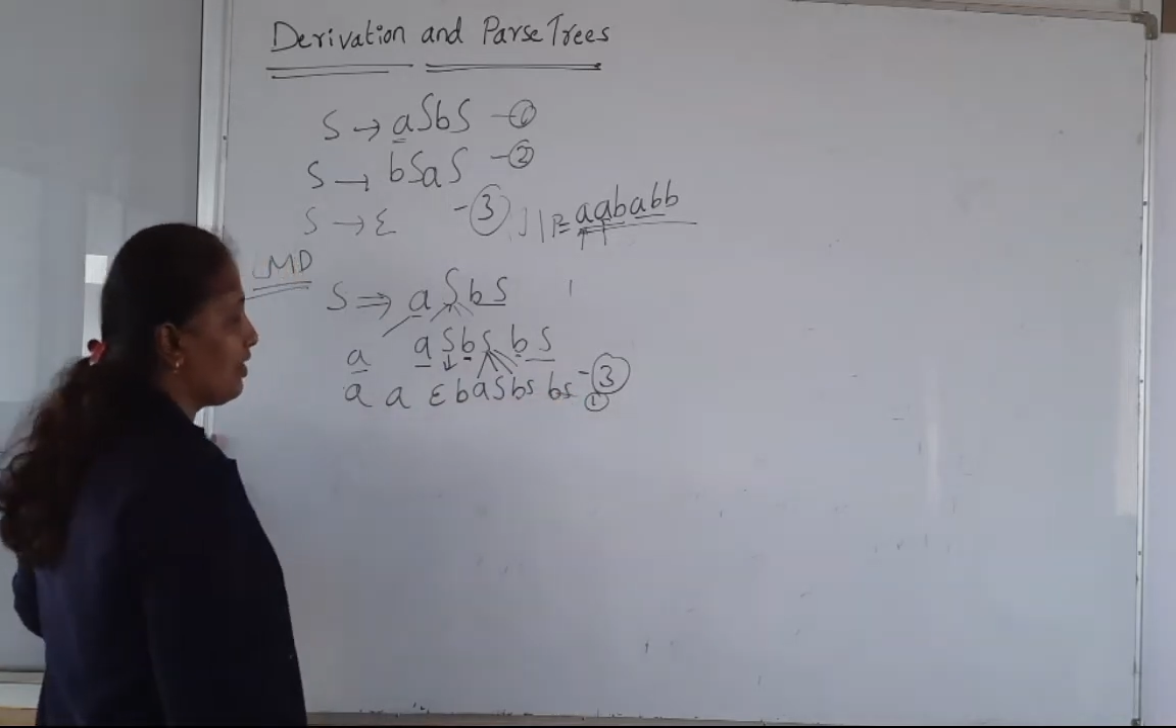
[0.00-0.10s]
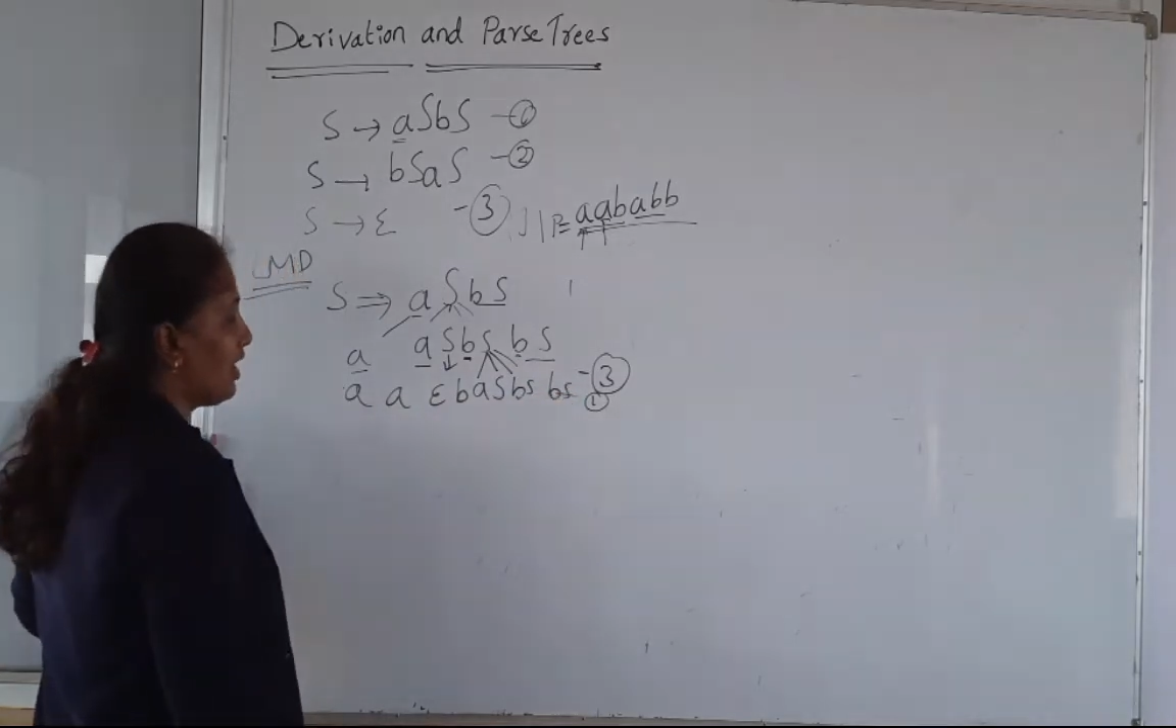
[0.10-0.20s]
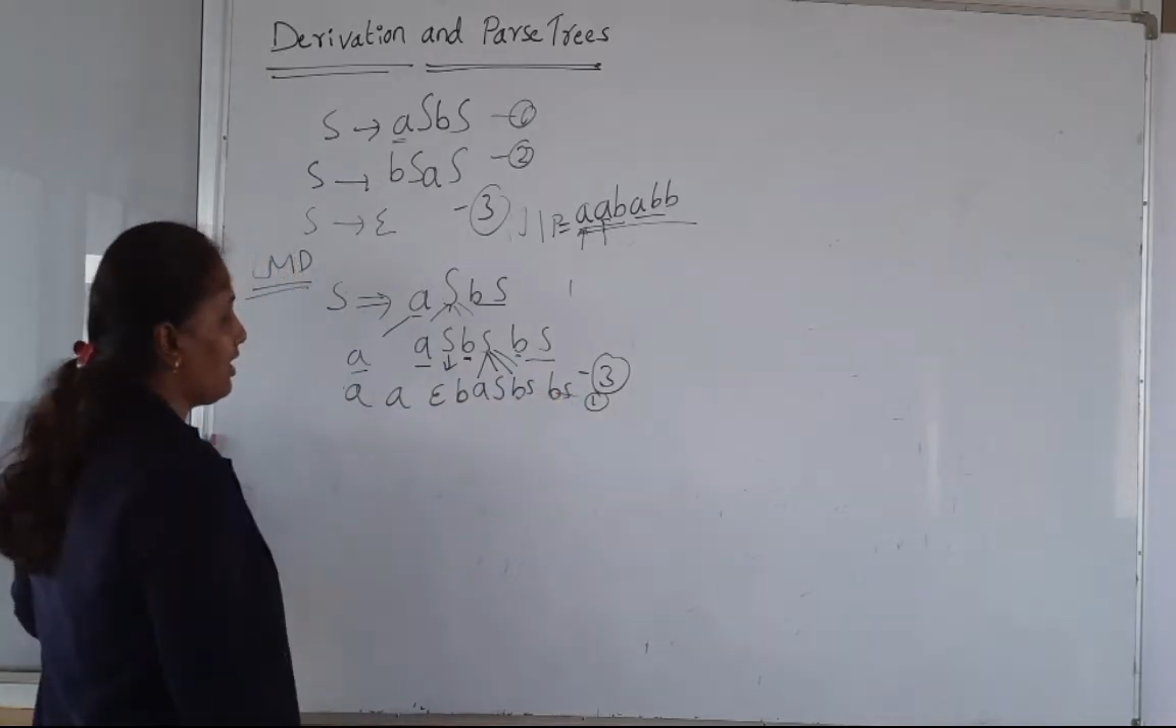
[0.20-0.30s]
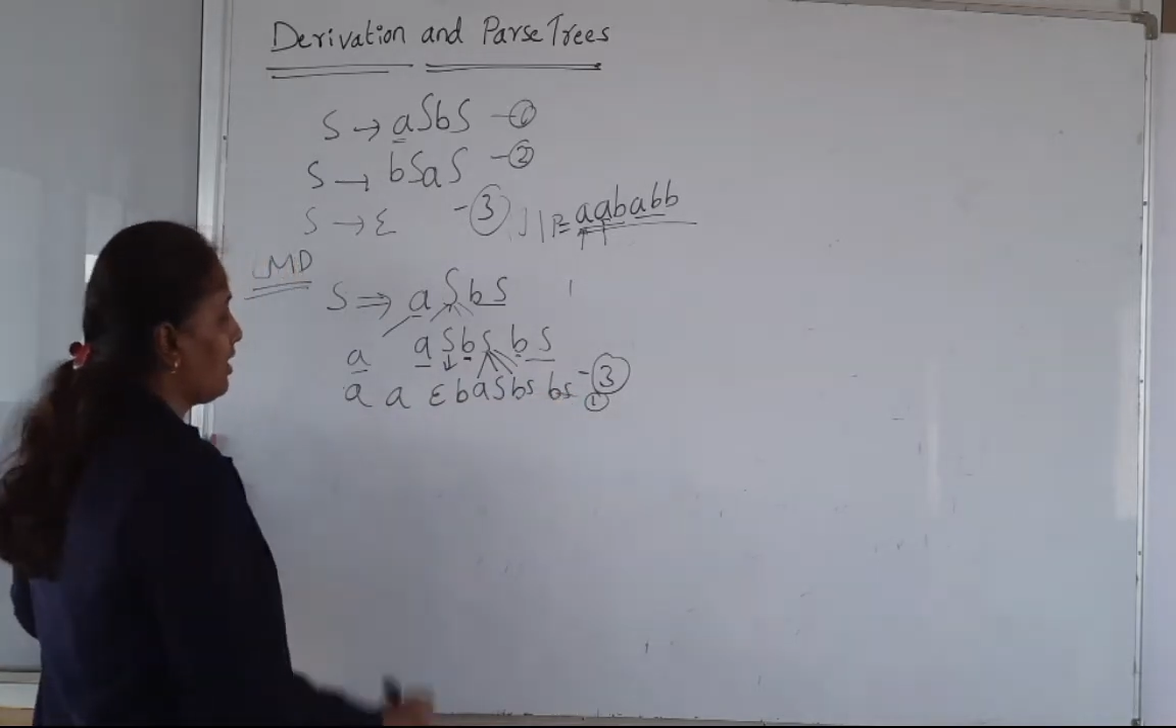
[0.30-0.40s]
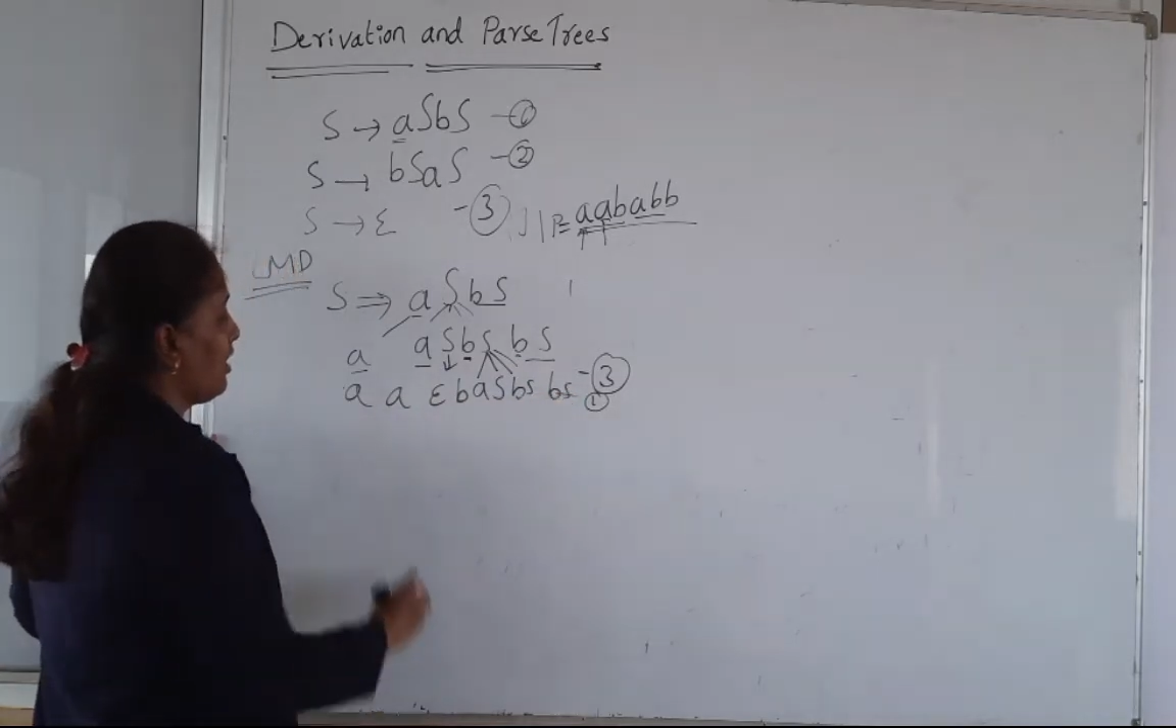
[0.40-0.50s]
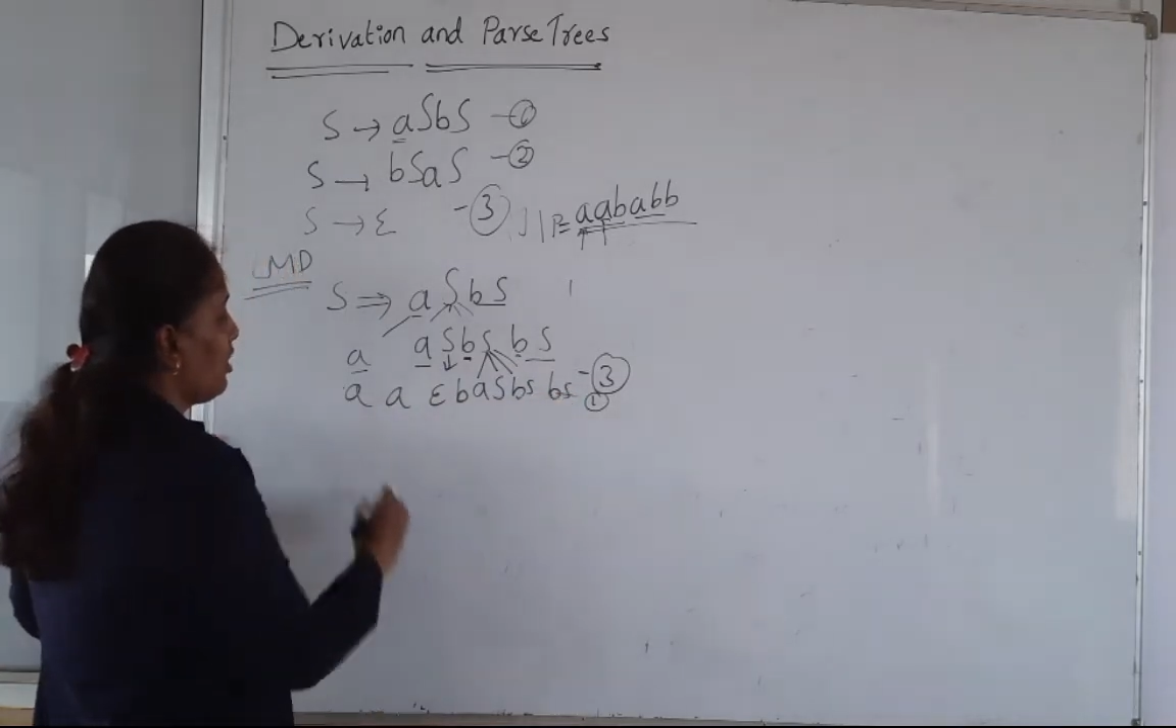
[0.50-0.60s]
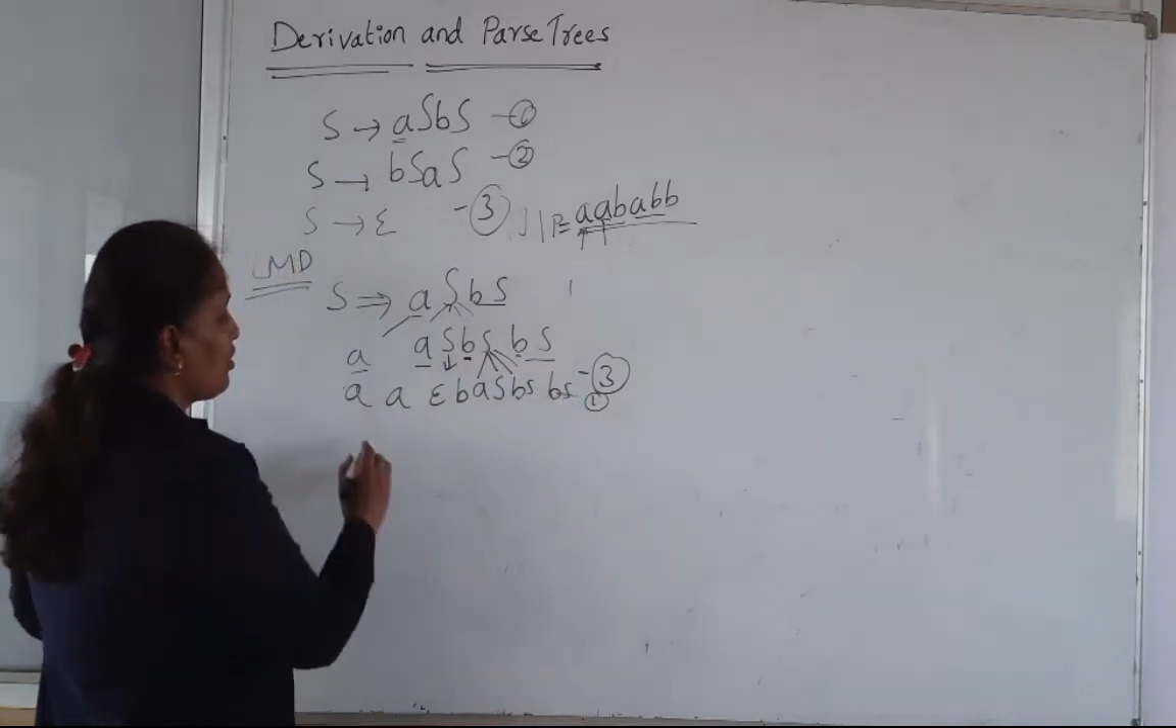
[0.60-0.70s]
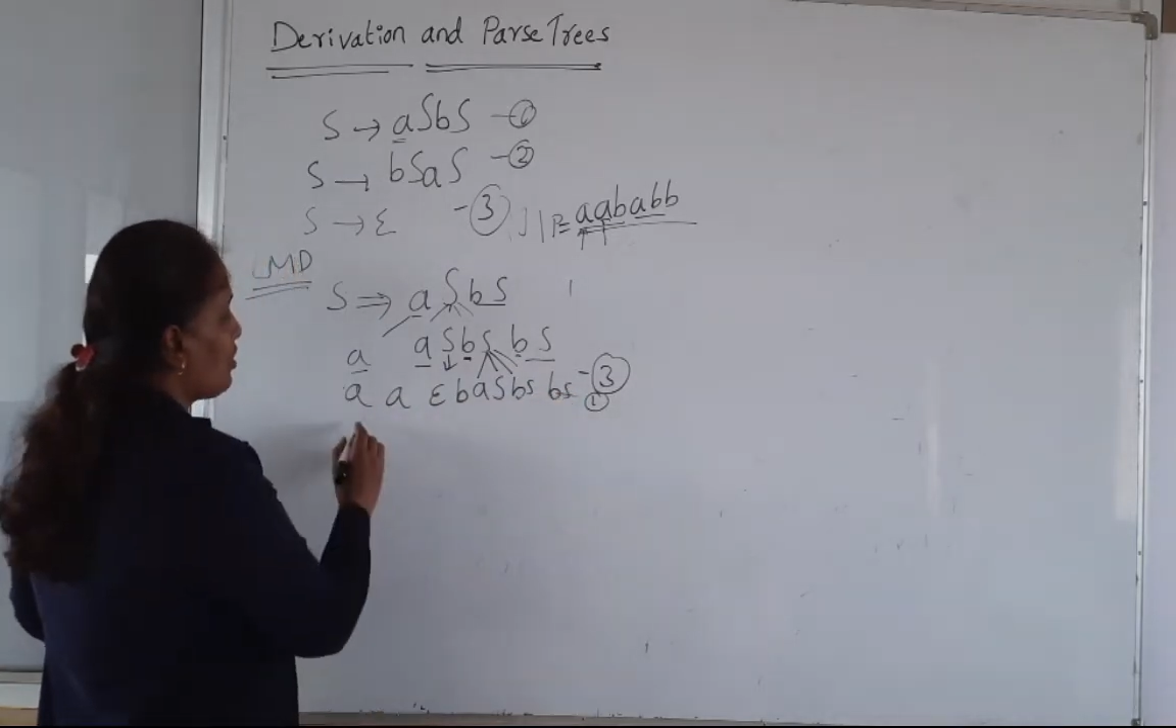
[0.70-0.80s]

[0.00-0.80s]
Okay.